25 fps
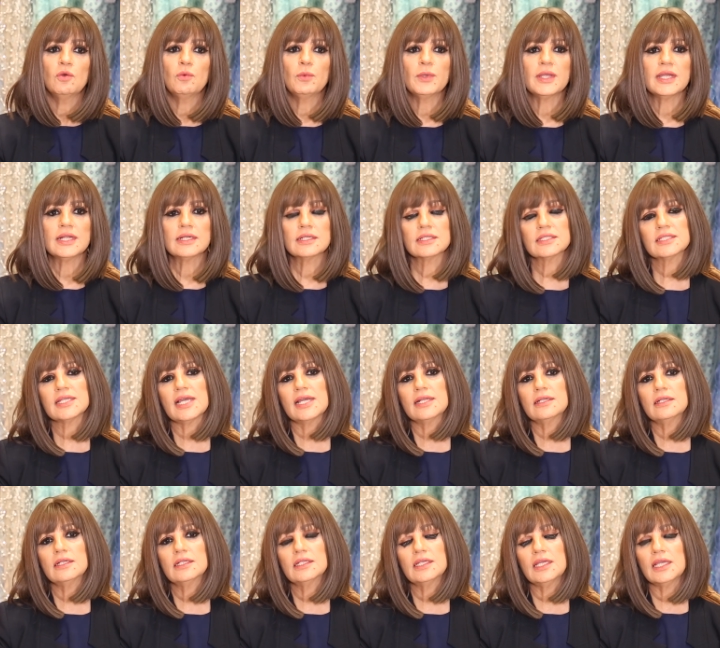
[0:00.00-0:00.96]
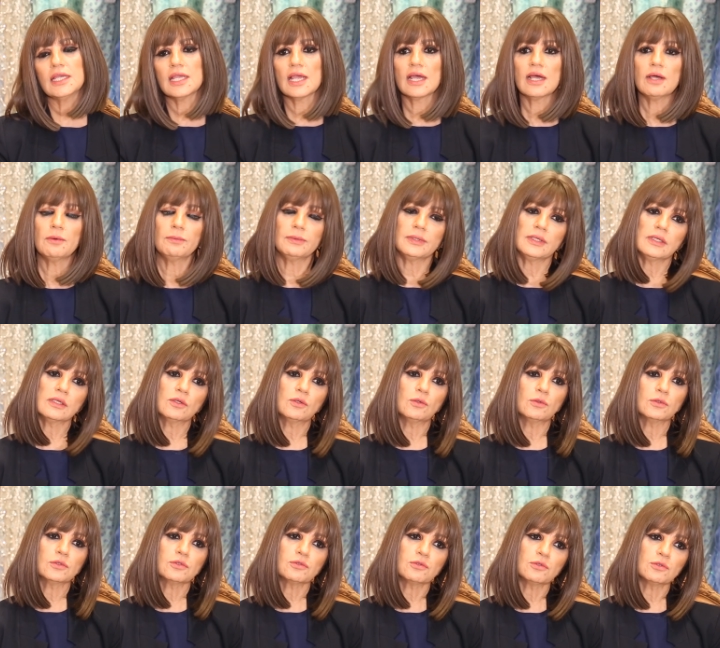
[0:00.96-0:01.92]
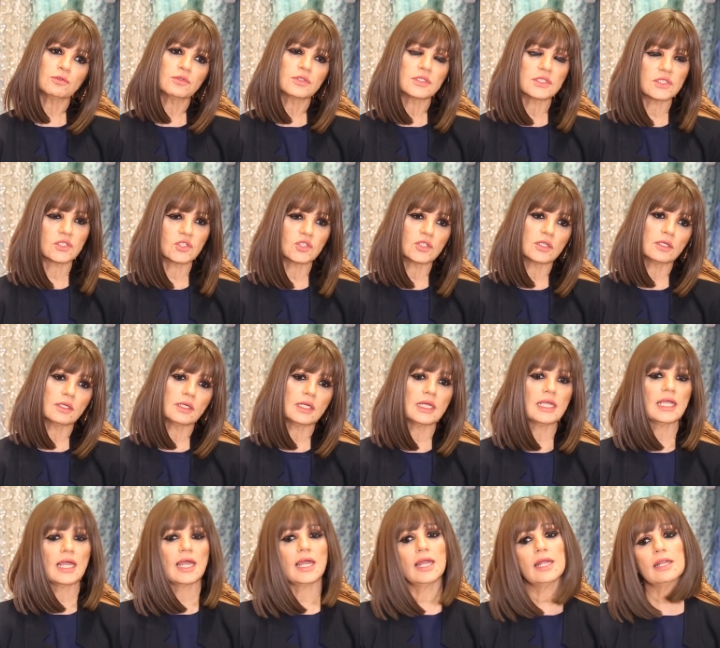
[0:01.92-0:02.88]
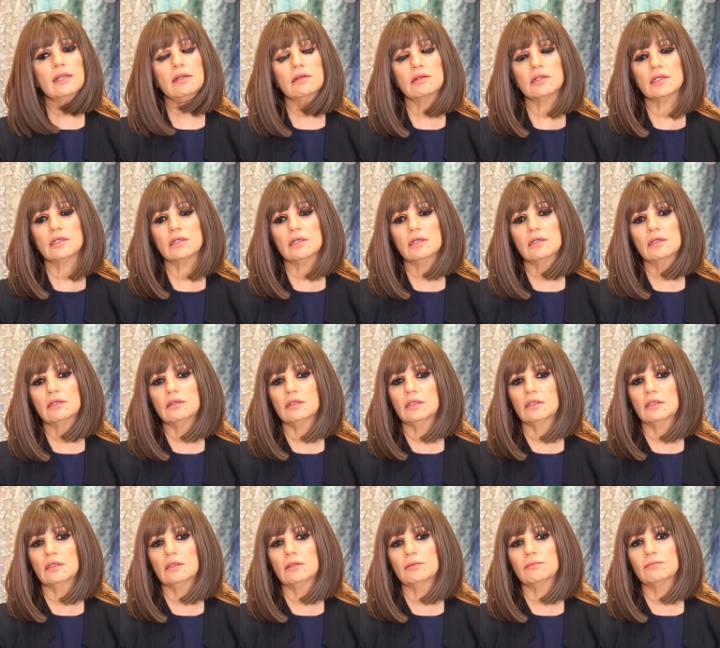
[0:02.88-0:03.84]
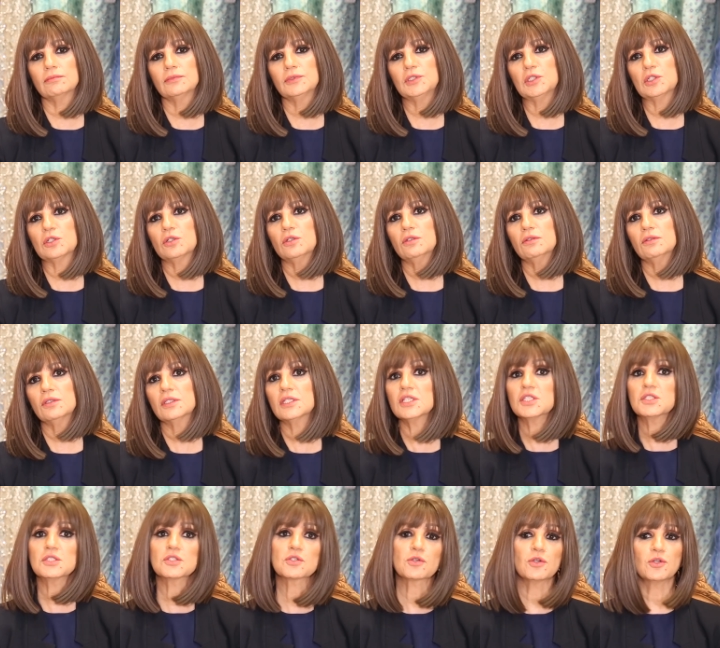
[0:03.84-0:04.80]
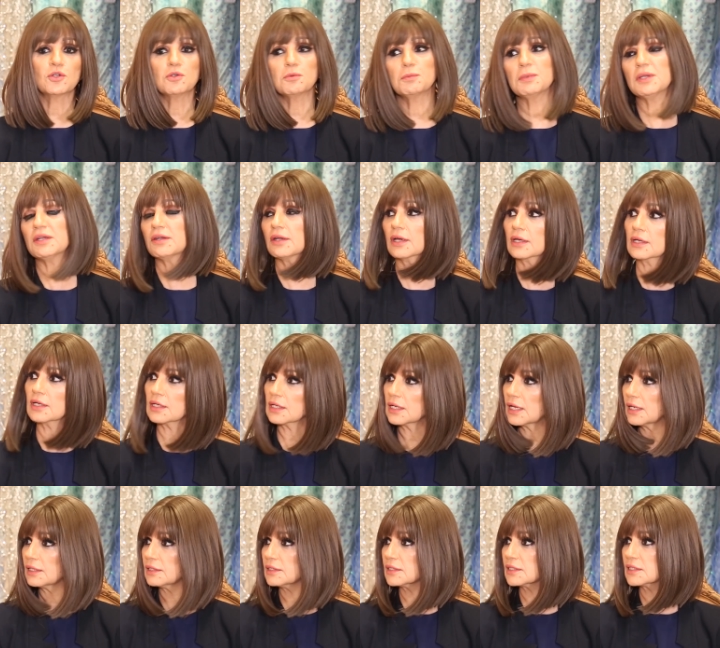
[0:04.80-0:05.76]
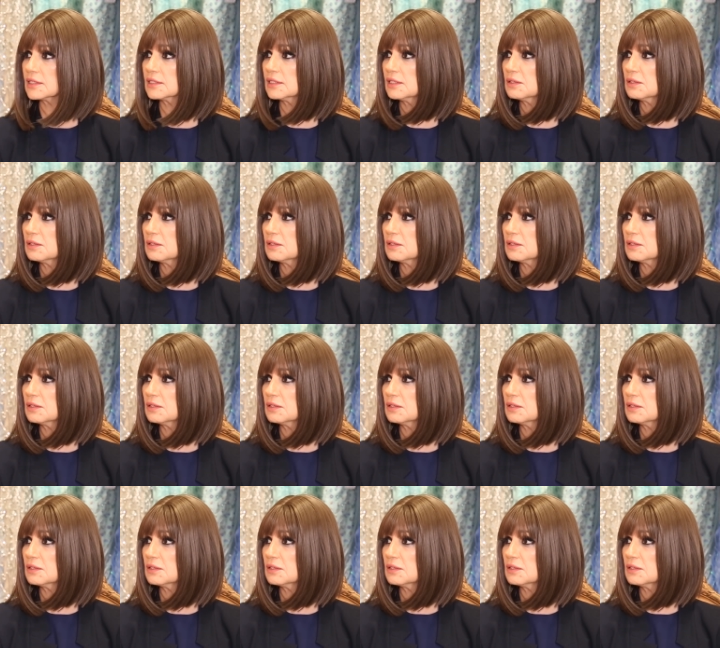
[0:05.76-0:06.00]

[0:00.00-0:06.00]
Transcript: we had decided ki yeah we'll go through this journey and uh, uh, you know this is going to be recognized.